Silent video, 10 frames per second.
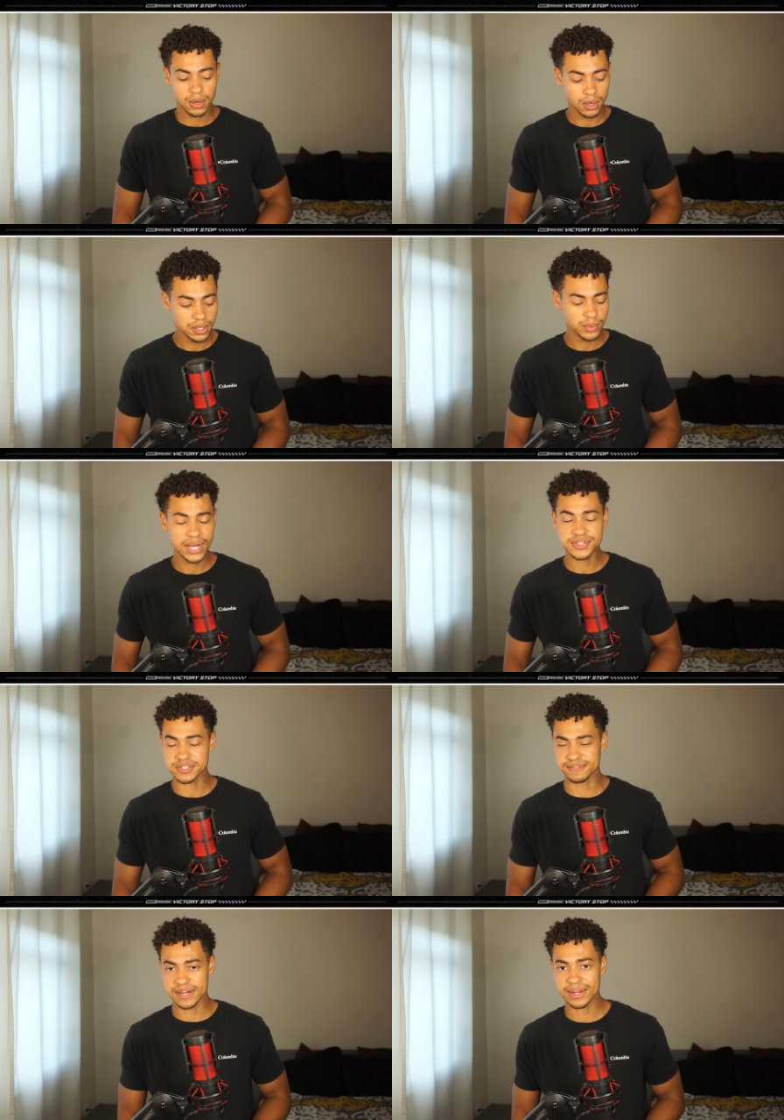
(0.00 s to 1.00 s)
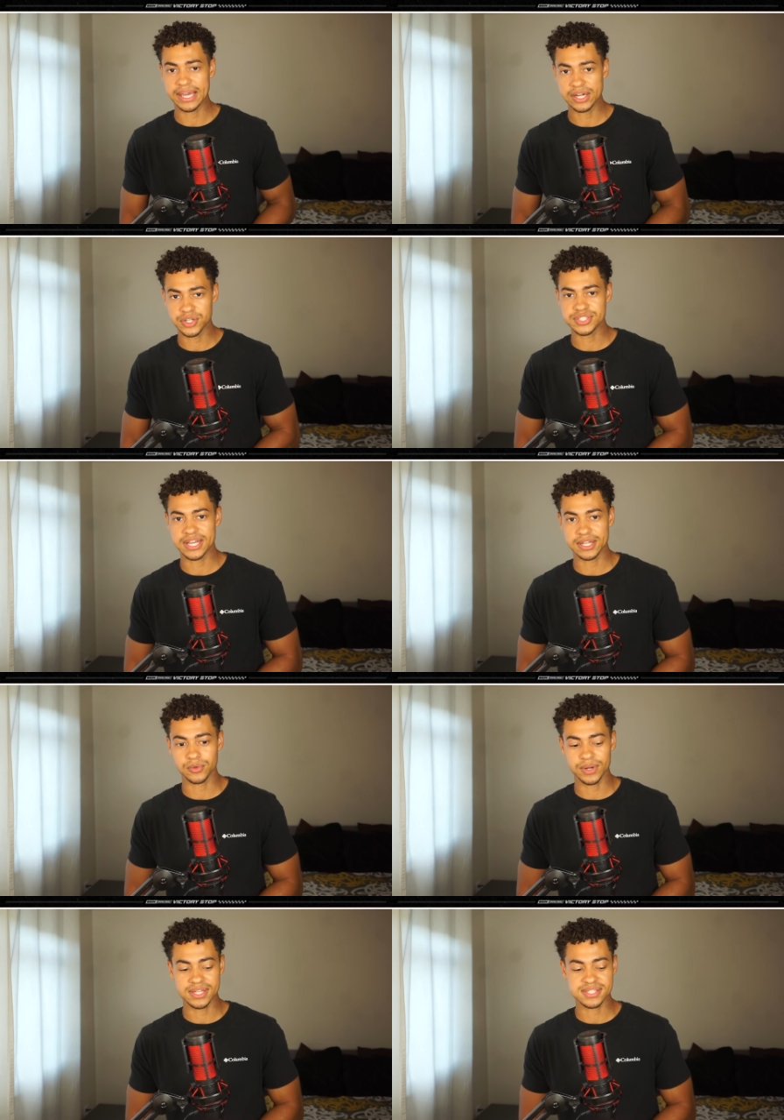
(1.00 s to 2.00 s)
otherwise, it was a very entertaining
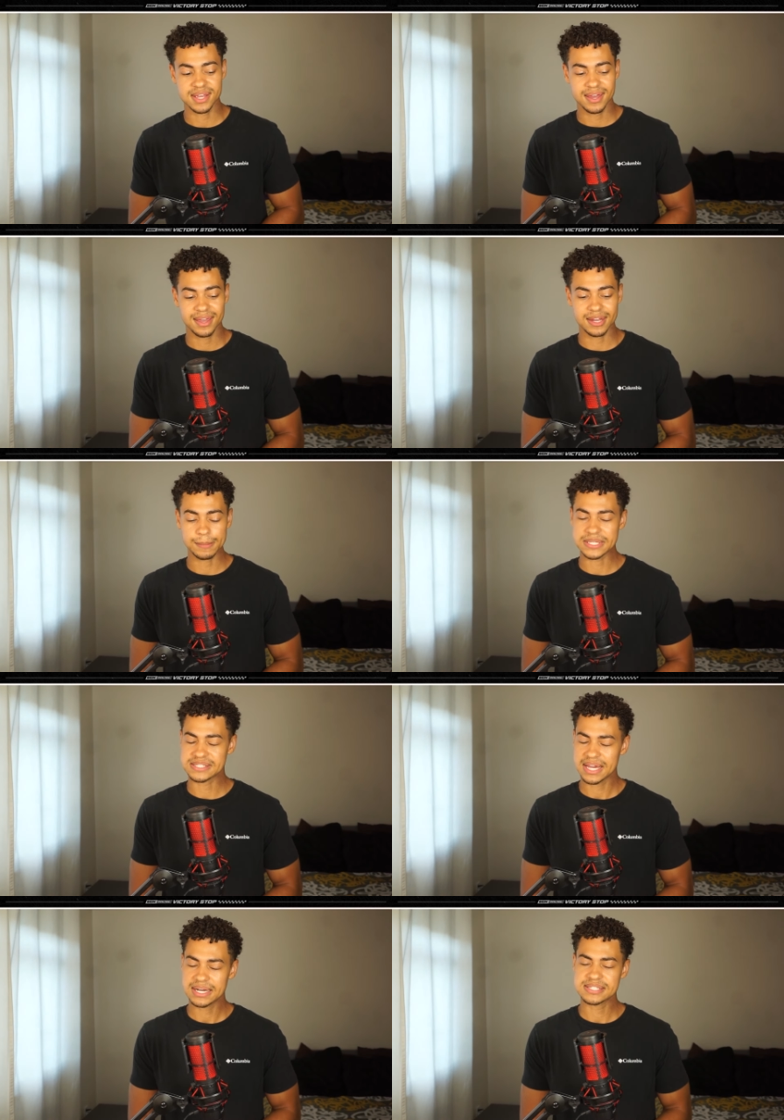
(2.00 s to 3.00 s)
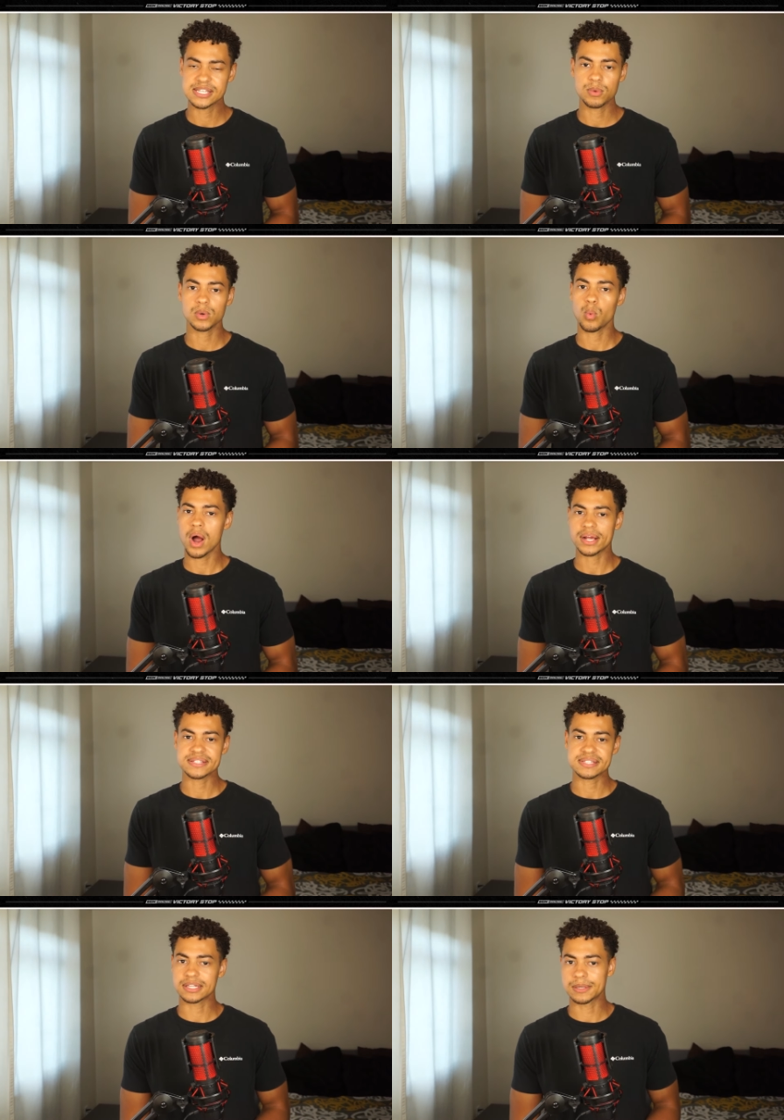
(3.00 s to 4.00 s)
race, and I'm excited to see what
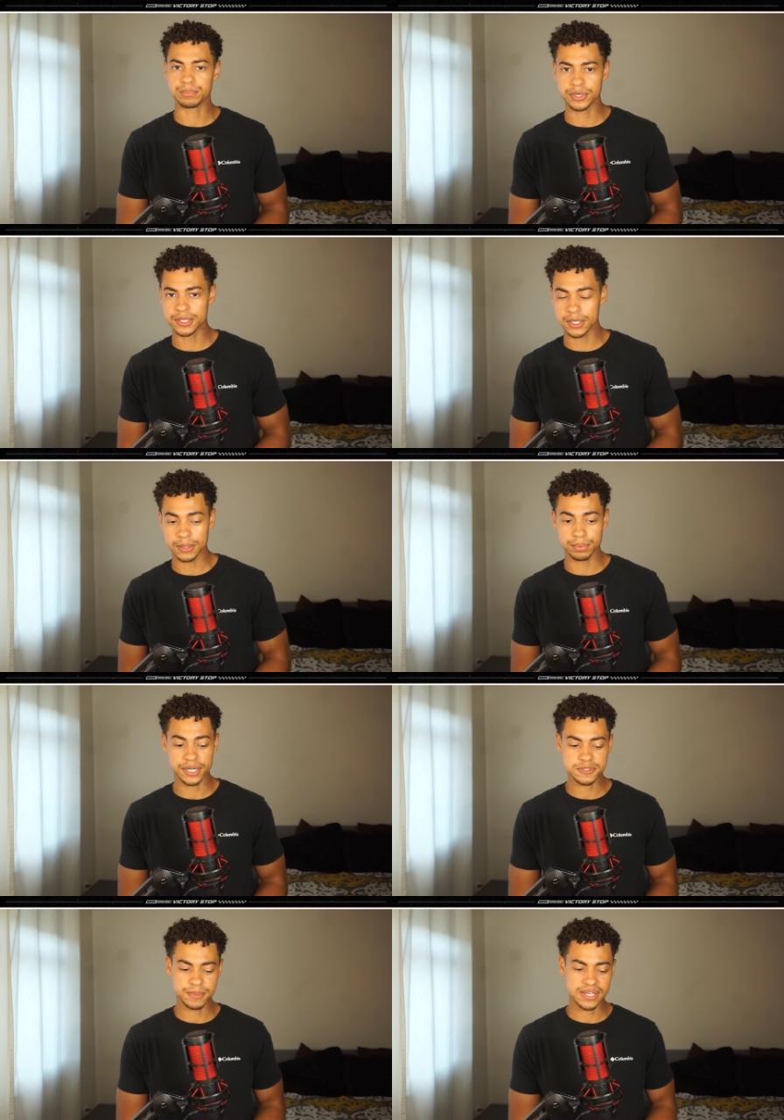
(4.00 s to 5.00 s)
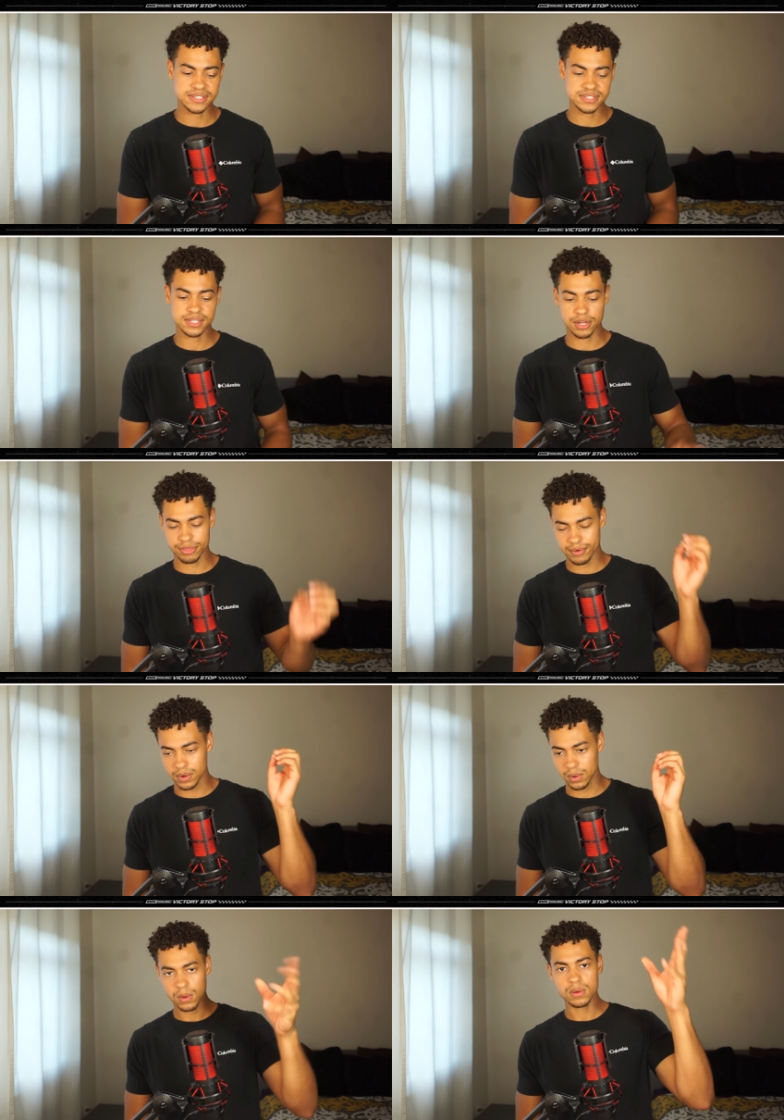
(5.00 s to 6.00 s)
Watkins Glen uh, brings, because it's going to throw
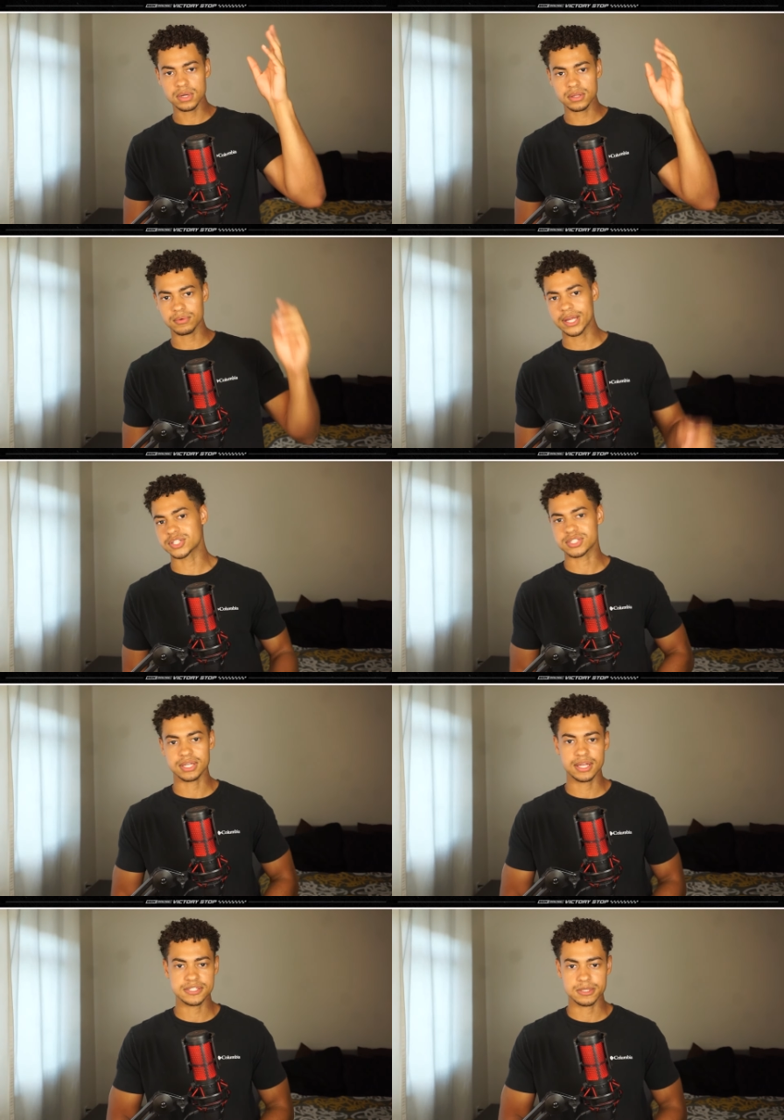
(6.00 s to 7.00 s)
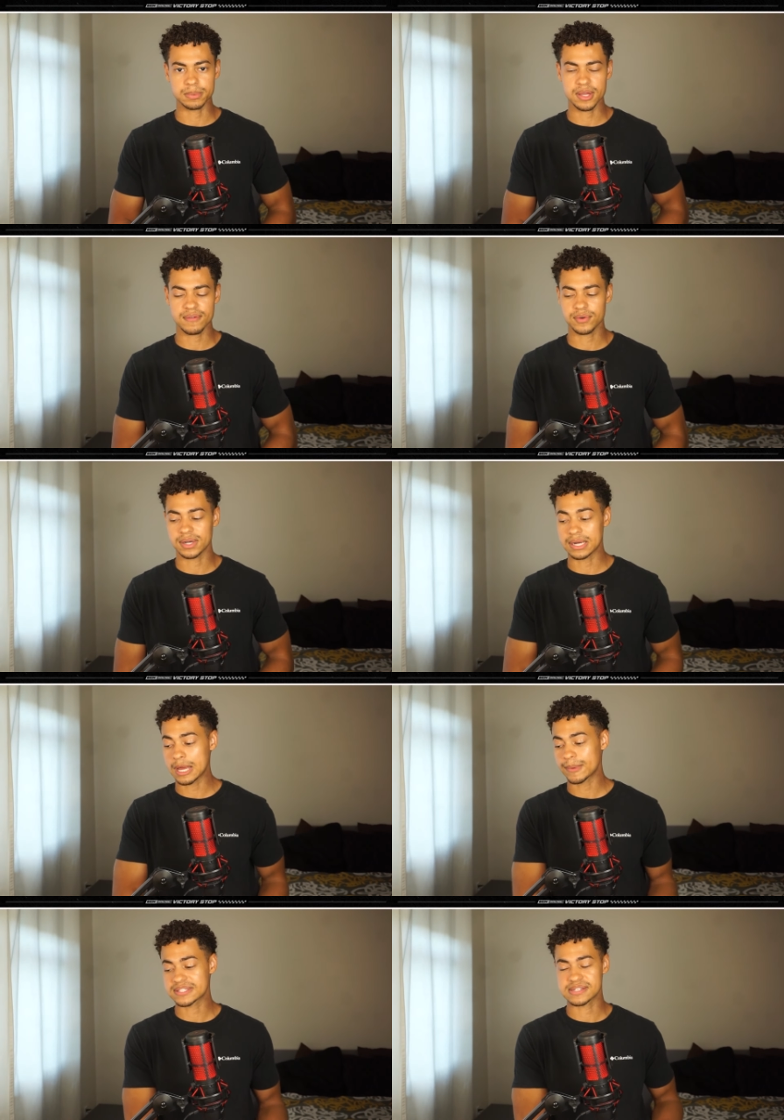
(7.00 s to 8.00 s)
a whole nother wrench into the playoff grid, and
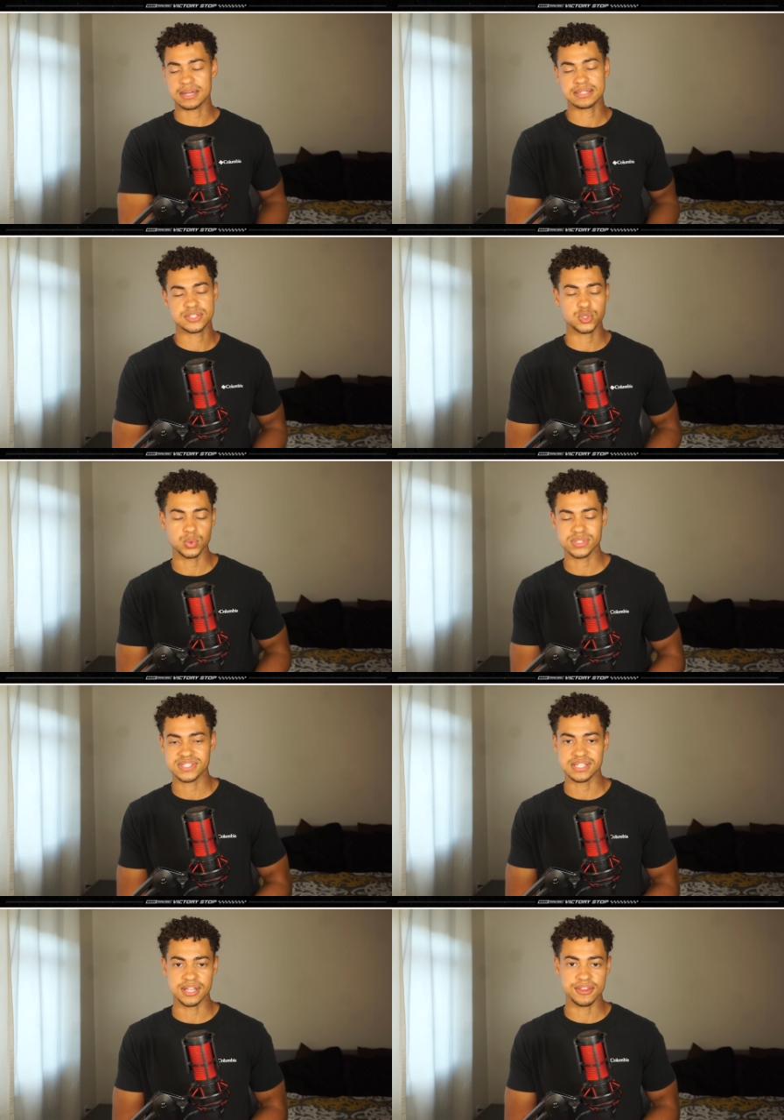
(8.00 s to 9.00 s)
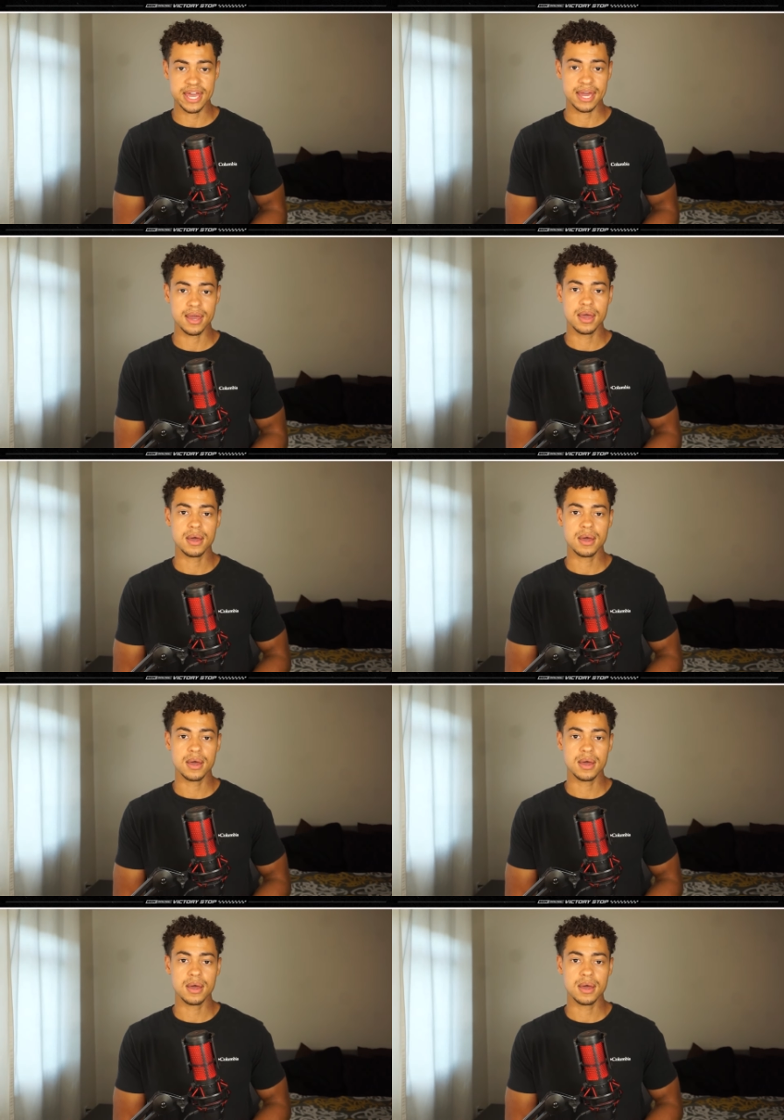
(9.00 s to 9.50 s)
I'm excited to see that.